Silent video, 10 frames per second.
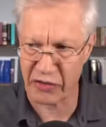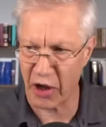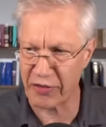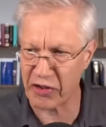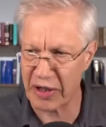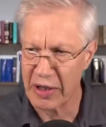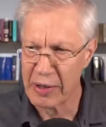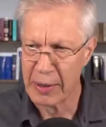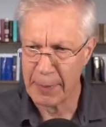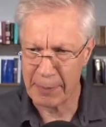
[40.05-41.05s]
Now, obviously,
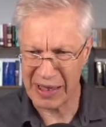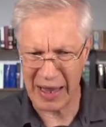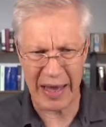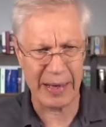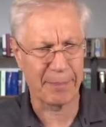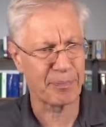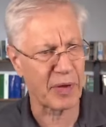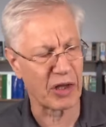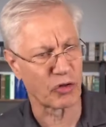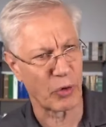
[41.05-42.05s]
Milei
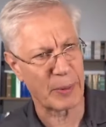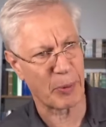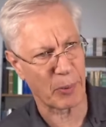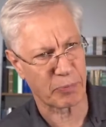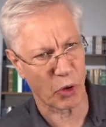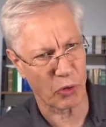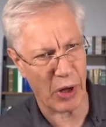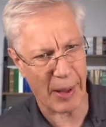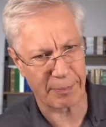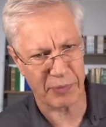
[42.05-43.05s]
has already put a
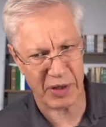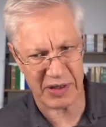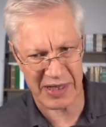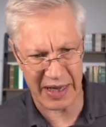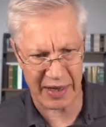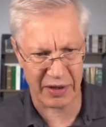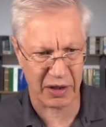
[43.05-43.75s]
program together.